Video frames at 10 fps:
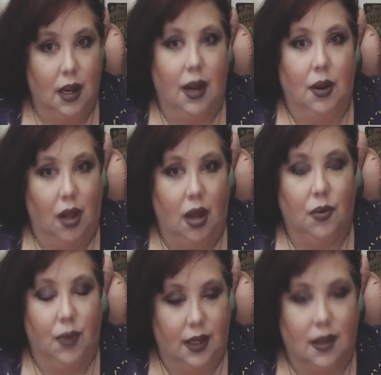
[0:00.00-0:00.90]
Along
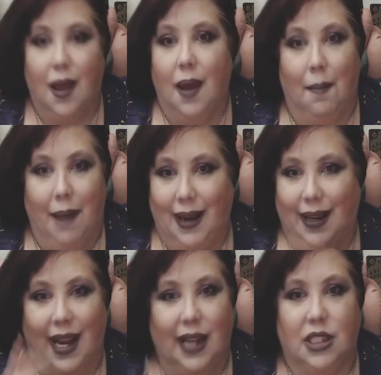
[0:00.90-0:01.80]
with Matt
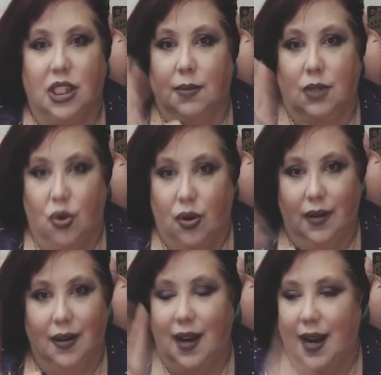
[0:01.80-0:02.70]
Gaetz, Jim
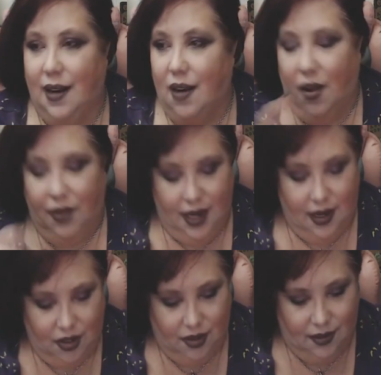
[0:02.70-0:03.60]
Jordan, and all the
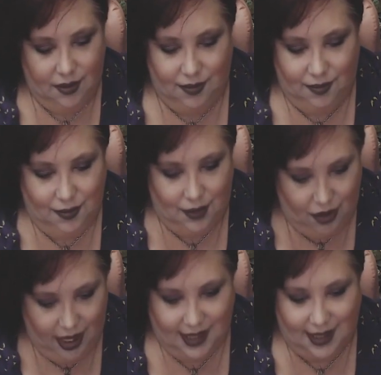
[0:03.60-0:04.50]
other
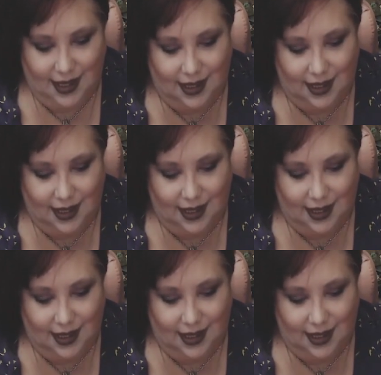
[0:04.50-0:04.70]
crazies.